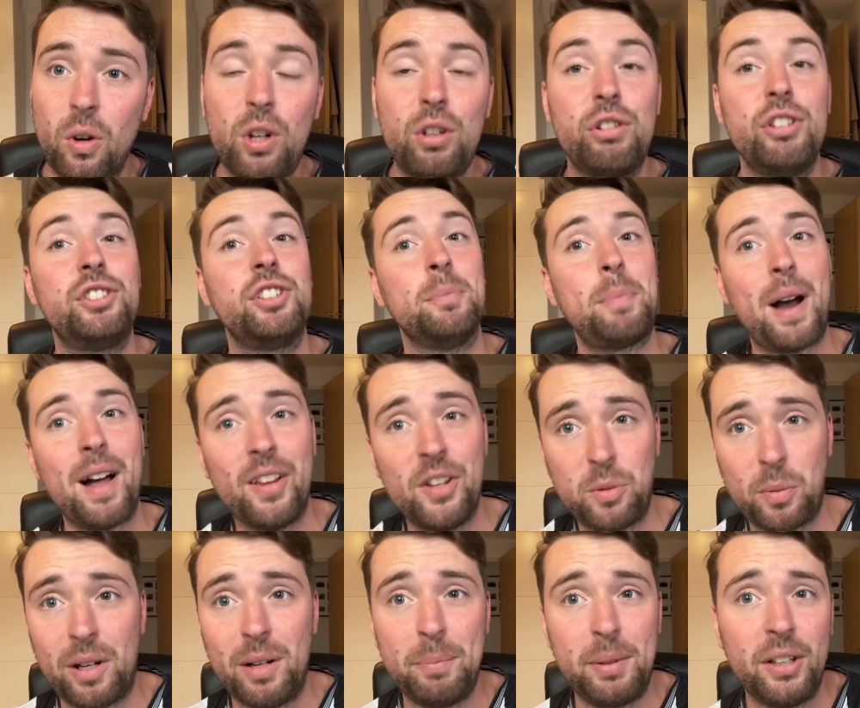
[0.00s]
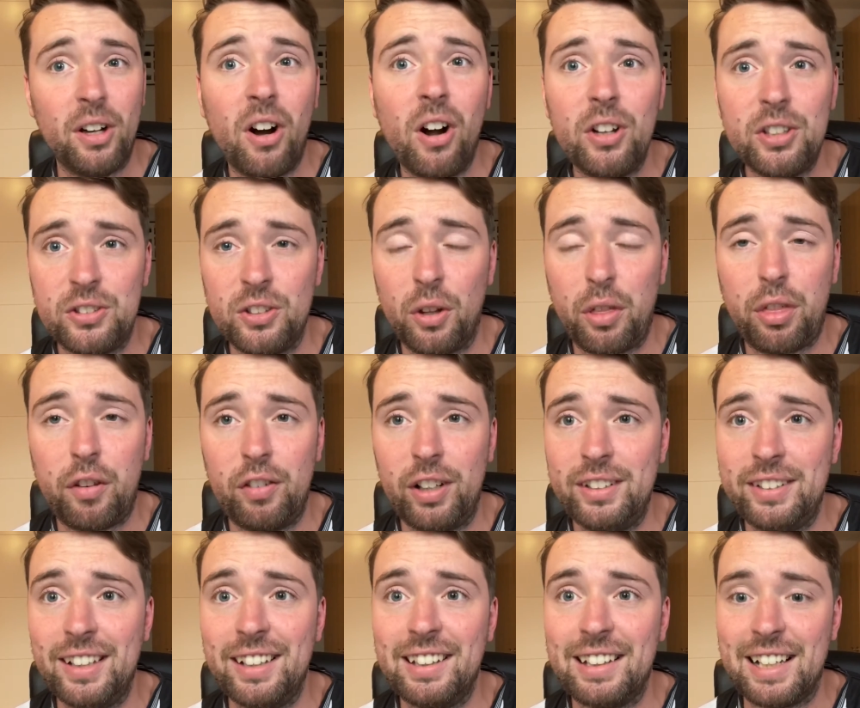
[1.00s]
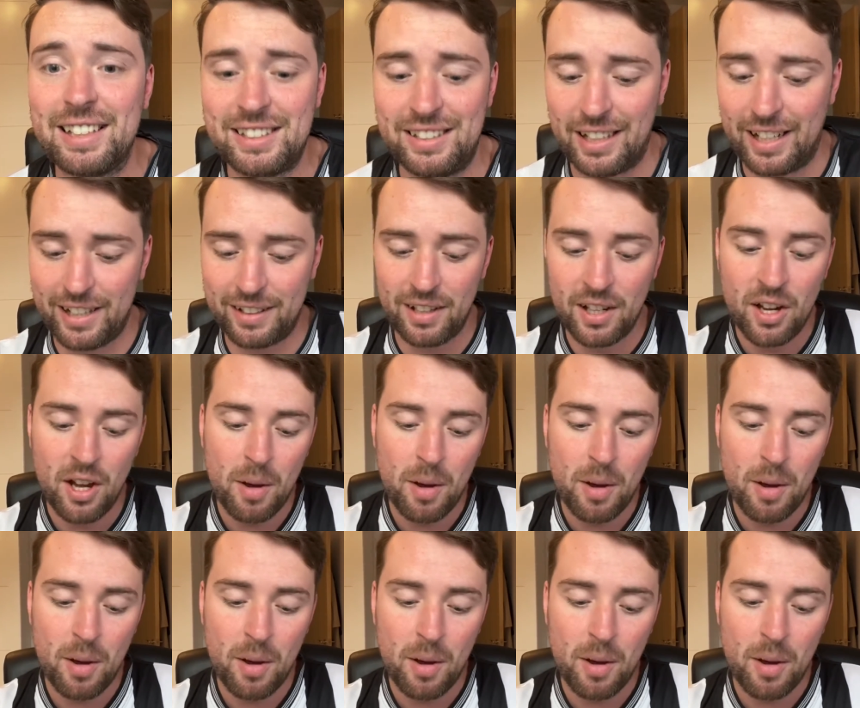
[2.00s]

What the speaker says: Crystal Palace went and beat Arsenal 3-0 last night.